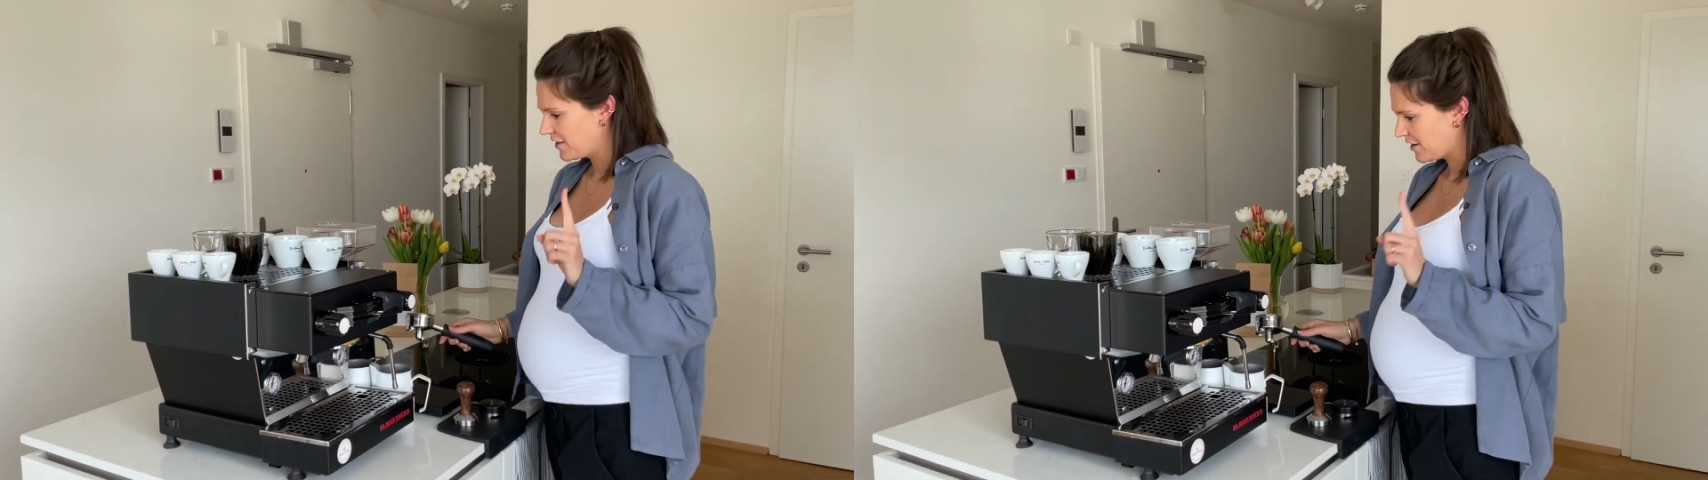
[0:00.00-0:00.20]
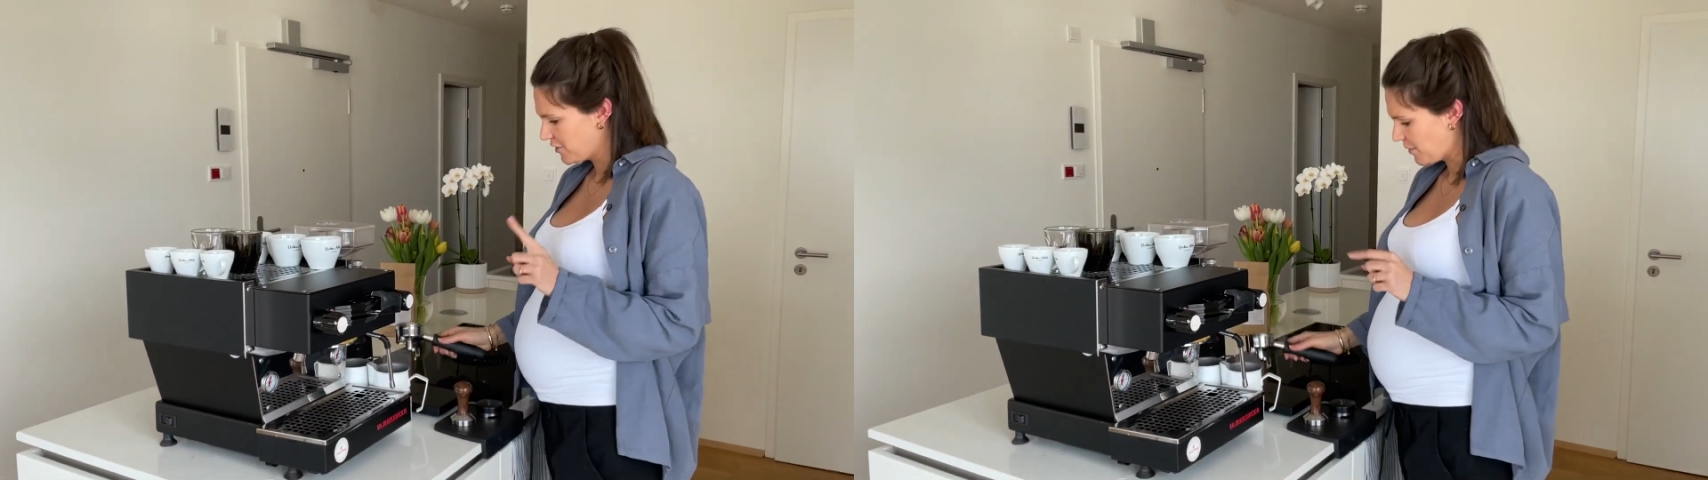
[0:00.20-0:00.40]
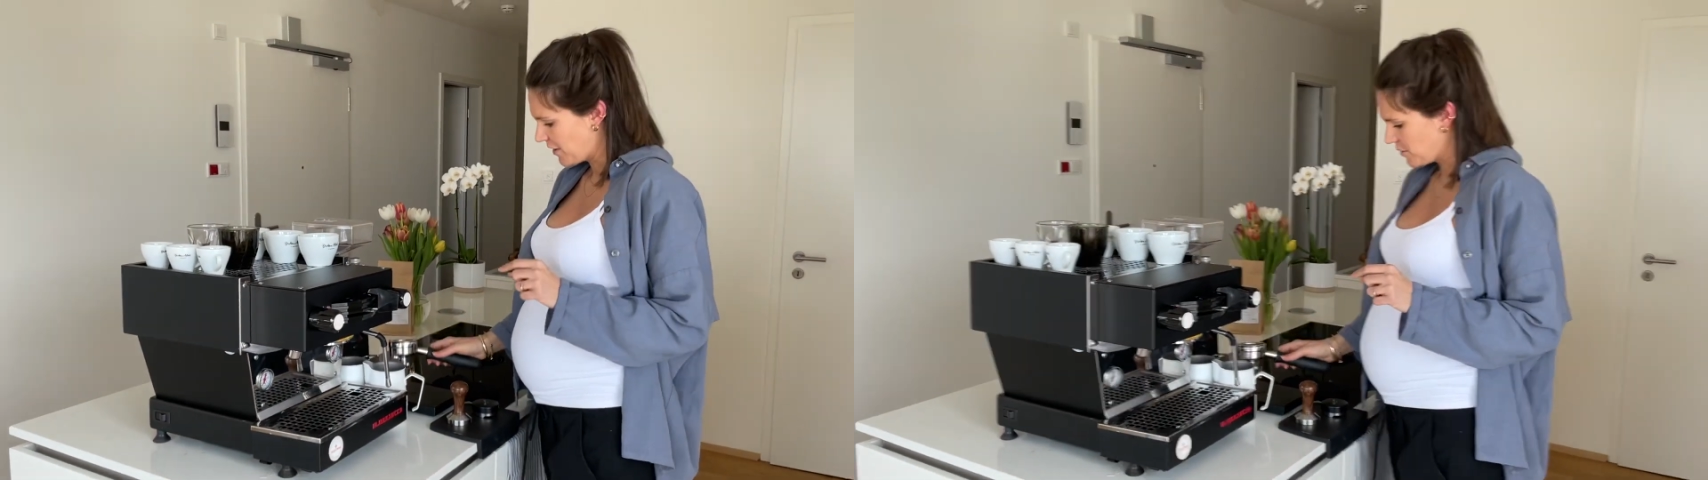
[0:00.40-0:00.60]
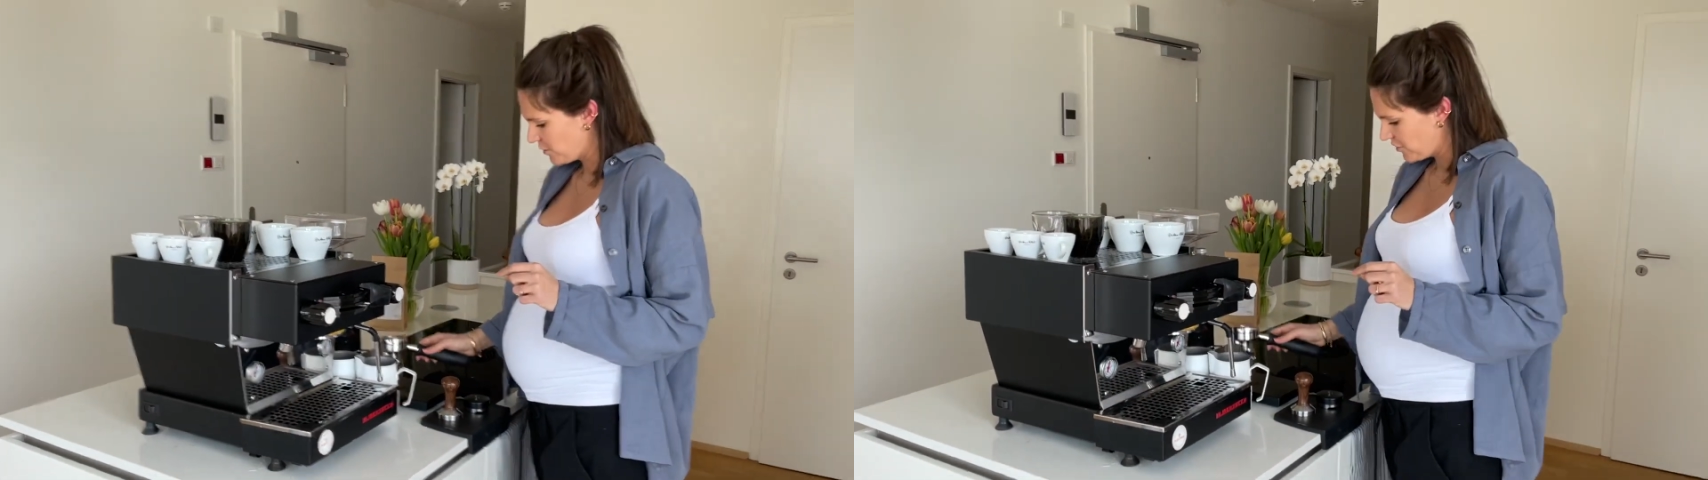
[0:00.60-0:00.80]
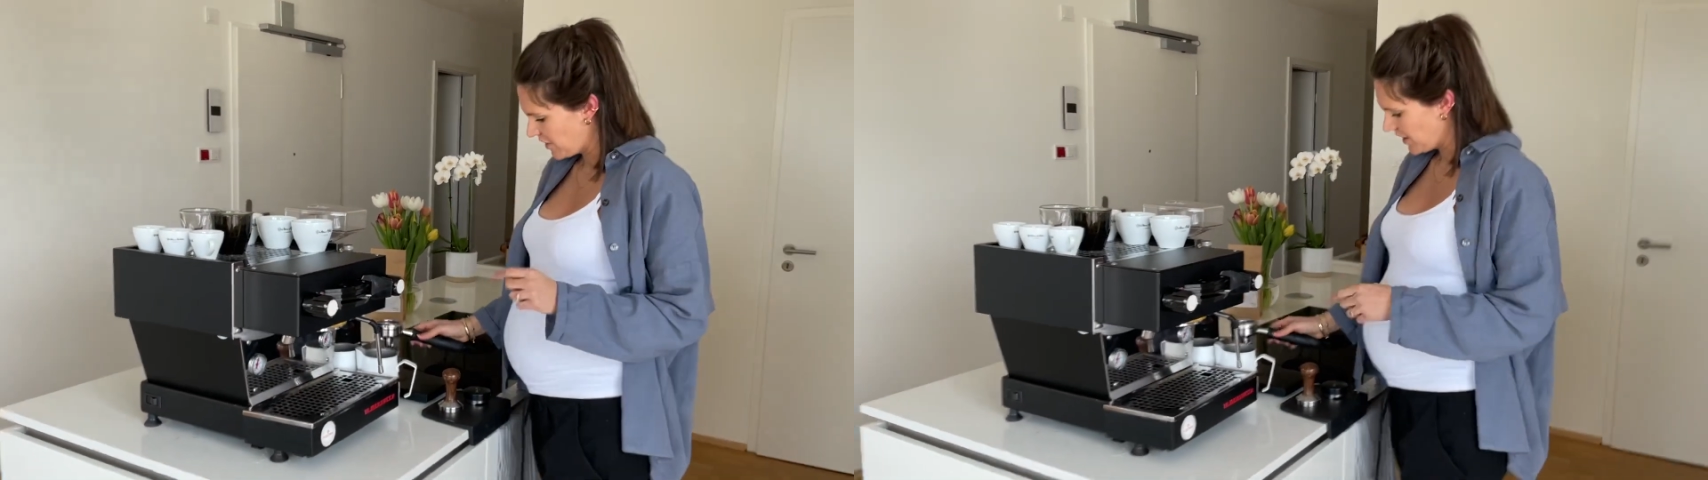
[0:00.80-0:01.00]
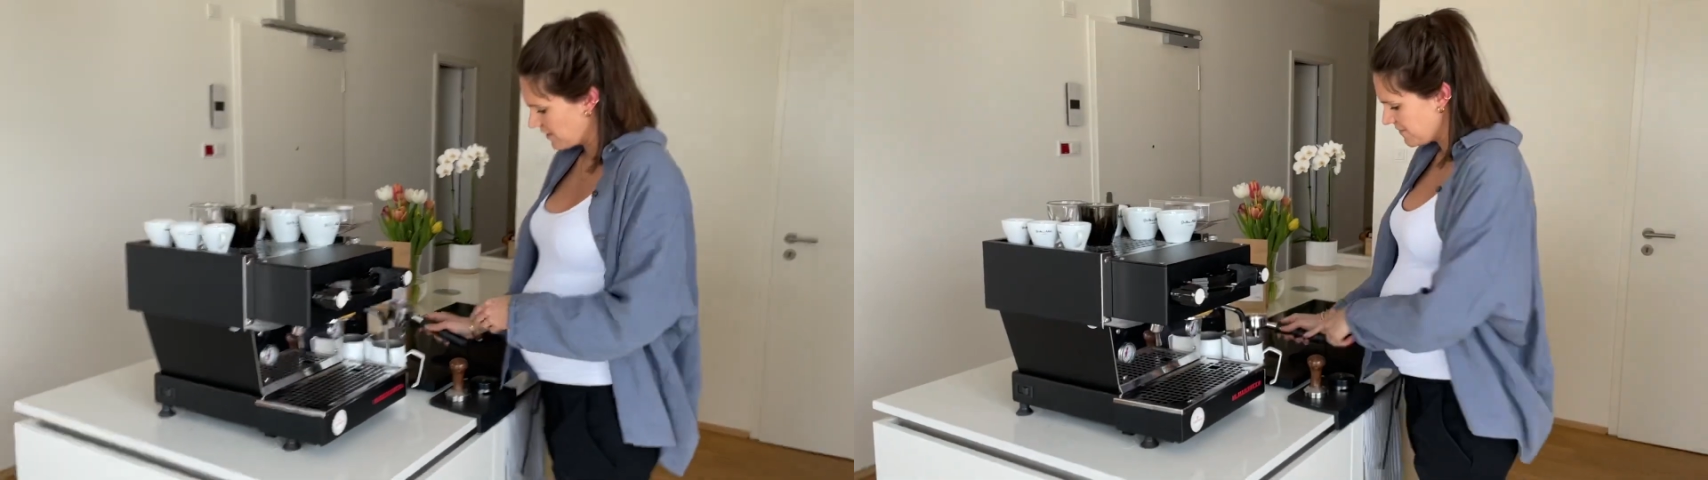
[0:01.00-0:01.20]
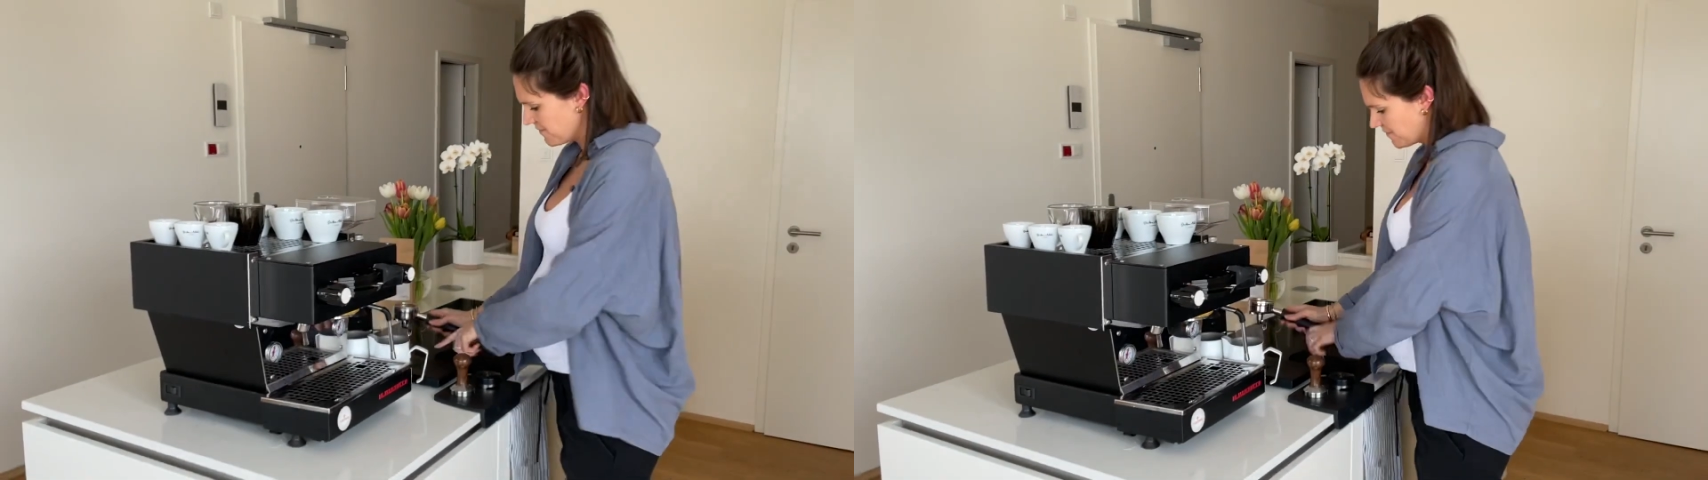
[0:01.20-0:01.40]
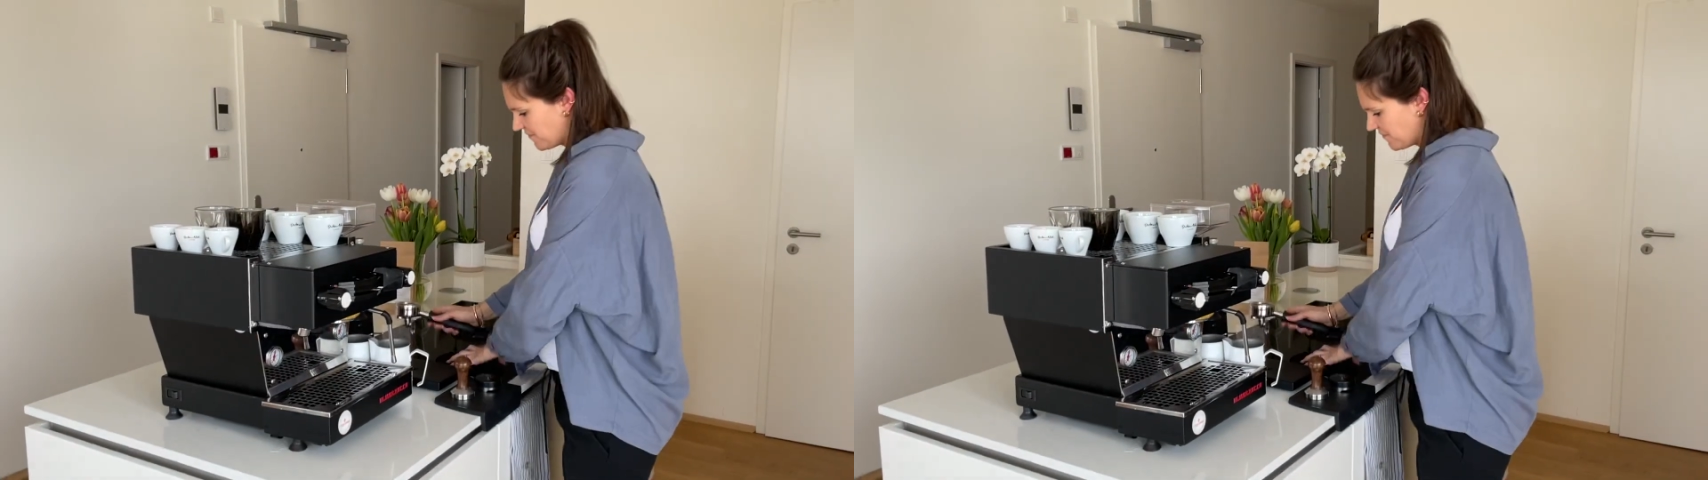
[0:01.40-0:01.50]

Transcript: Enough about the machine.